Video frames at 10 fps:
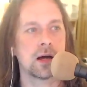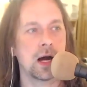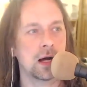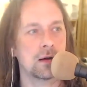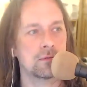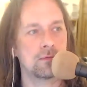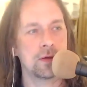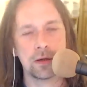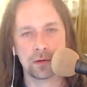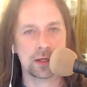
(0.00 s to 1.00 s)
uh,
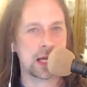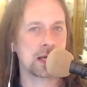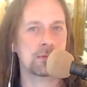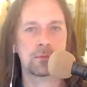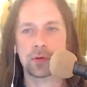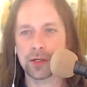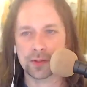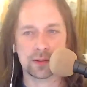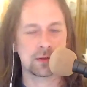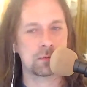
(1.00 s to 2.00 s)
video game
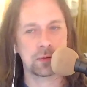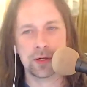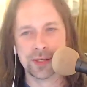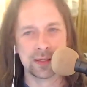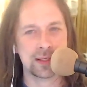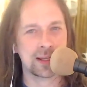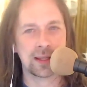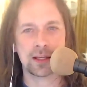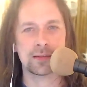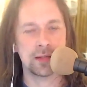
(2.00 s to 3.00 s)
present presenting
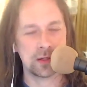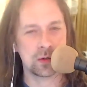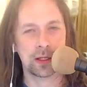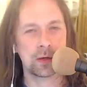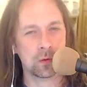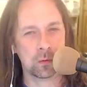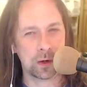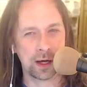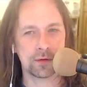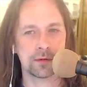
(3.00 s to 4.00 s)
things digitally or
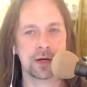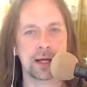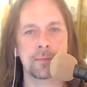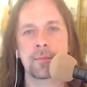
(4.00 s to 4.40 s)
whatever, right?